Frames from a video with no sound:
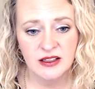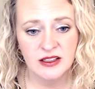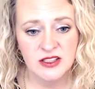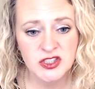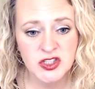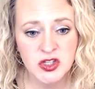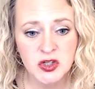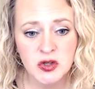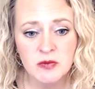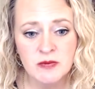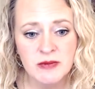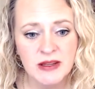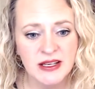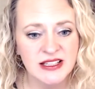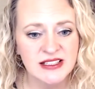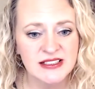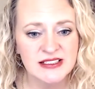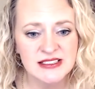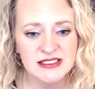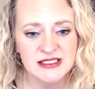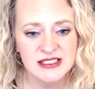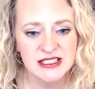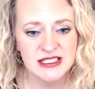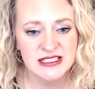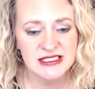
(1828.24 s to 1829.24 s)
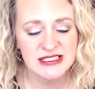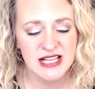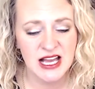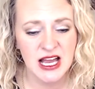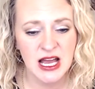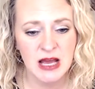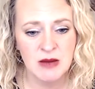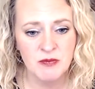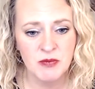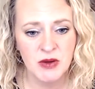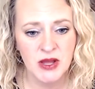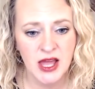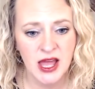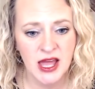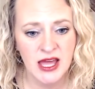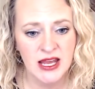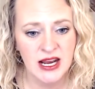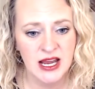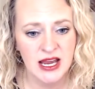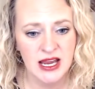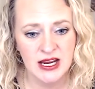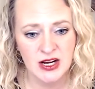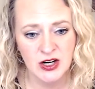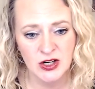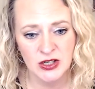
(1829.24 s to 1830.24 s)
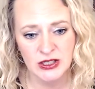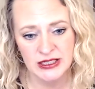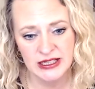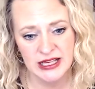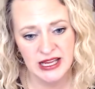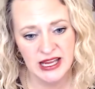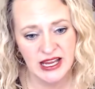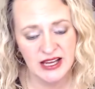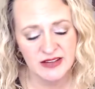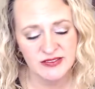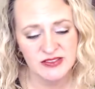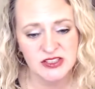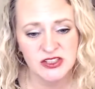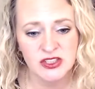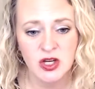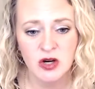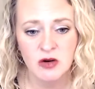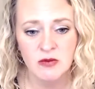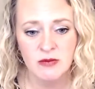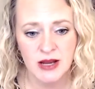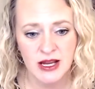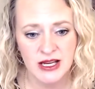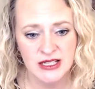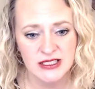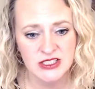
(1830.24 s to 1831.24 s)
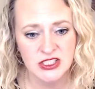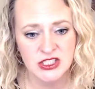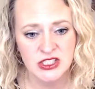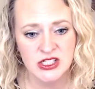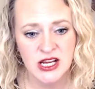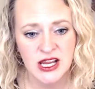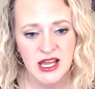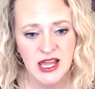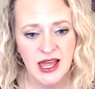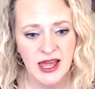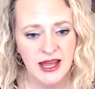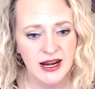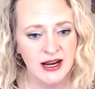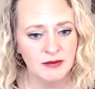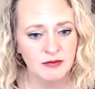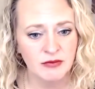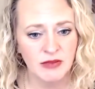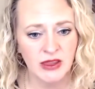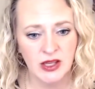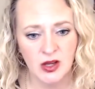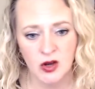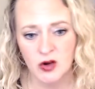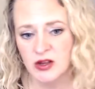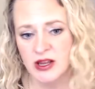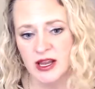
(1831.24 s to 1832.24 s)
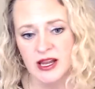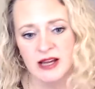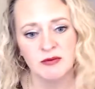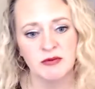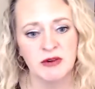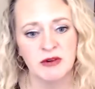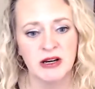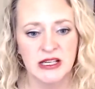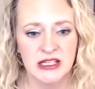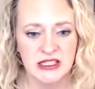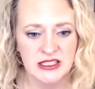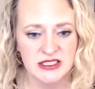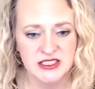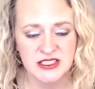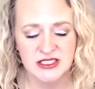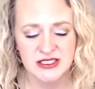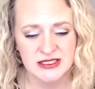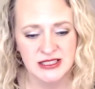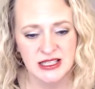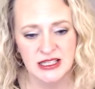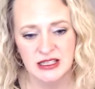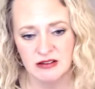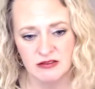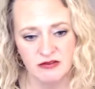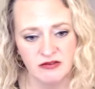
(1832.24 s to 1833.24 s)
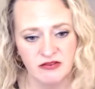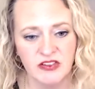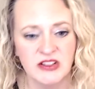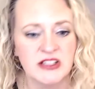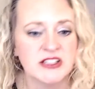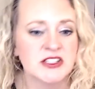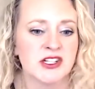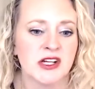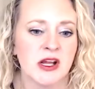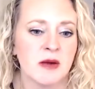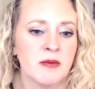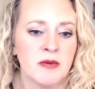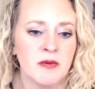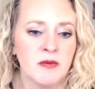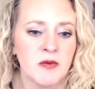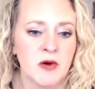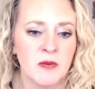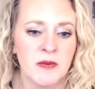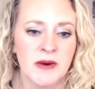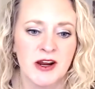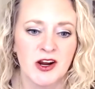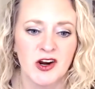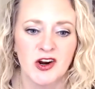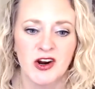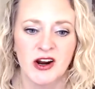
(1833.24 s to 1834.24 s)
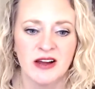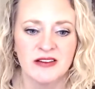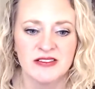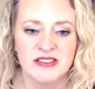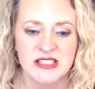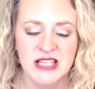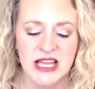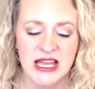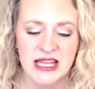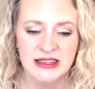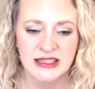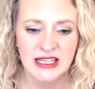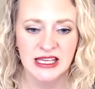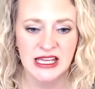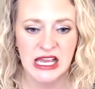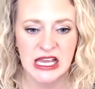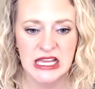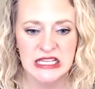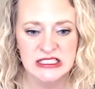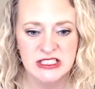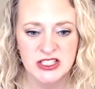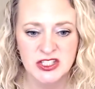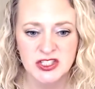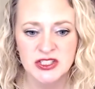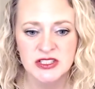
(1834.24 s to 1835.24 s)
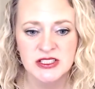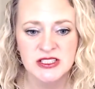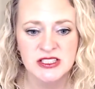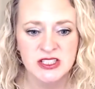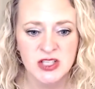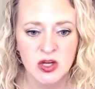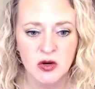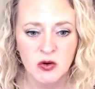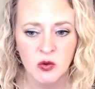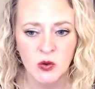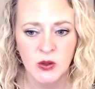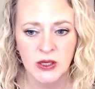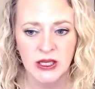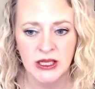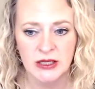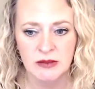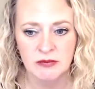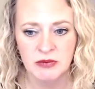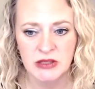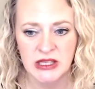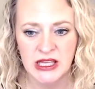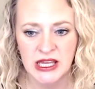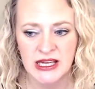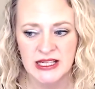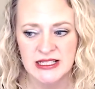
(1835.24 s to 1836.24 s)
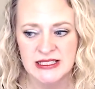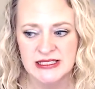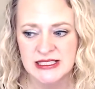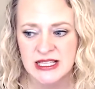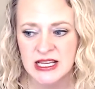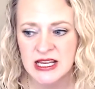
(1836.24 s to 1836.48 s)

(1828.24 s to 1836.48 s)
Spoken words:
2 minutes is up and I already have so much, and I'm like, okay, I'm ready to just like finish a couple more paragraphs. And like it's just so quick because